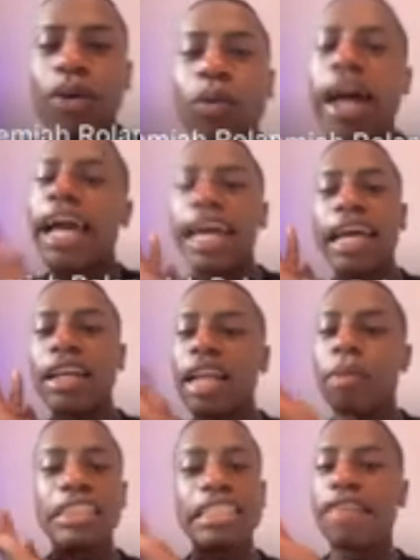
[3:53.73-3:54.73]
What? Number
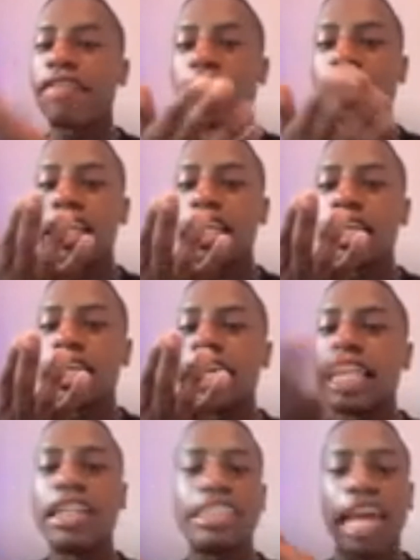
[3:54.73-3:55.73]
seven, he
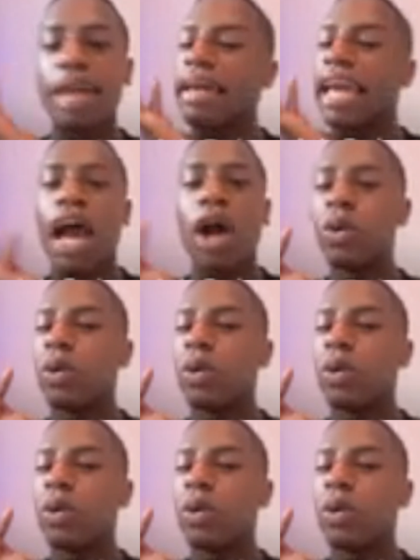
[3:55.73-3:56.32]
gonna take me out?